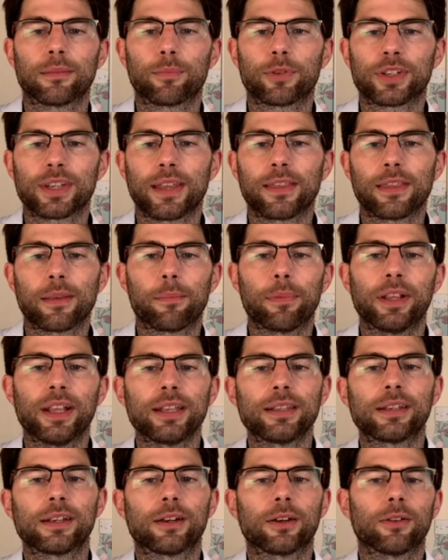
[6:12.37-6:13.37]
the
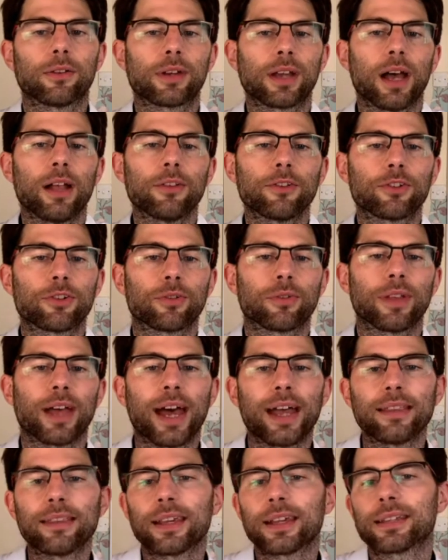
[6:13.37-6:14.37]
political, cultural,
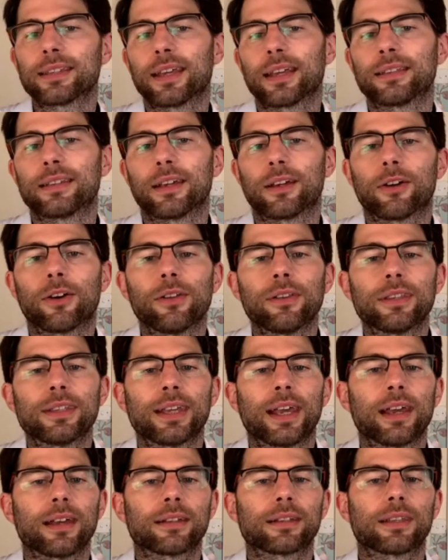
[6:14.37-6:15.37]
and aesthetic
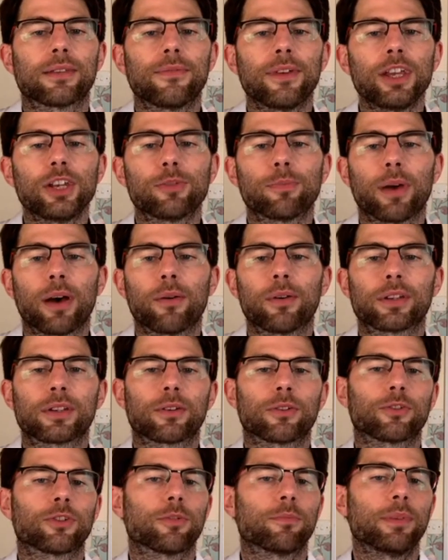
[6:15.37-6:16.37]
context of each poet's
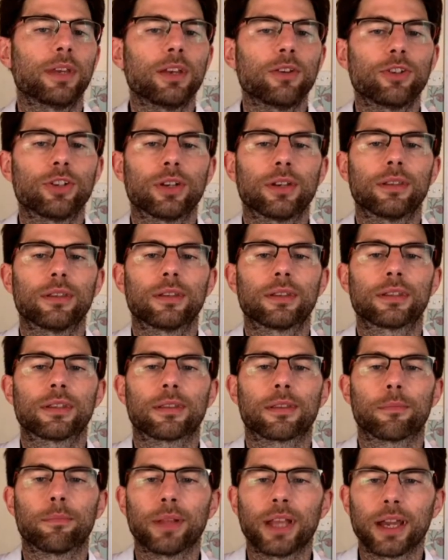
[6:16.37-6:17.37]
contributions to
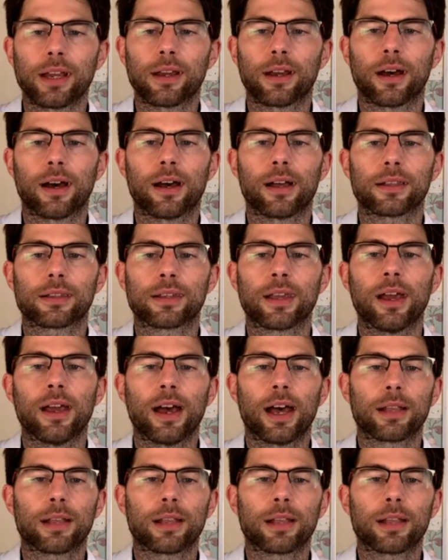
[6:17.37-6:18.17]
the Black arts